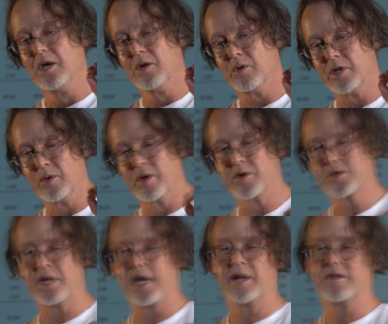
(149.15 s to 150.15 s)
when you
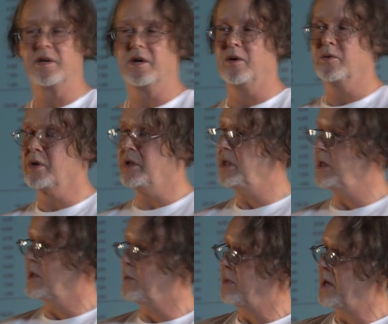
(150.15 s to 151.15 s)
understand that only
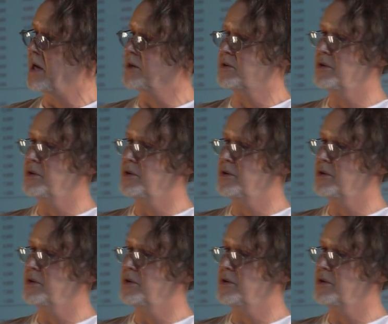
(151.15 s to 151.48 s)
about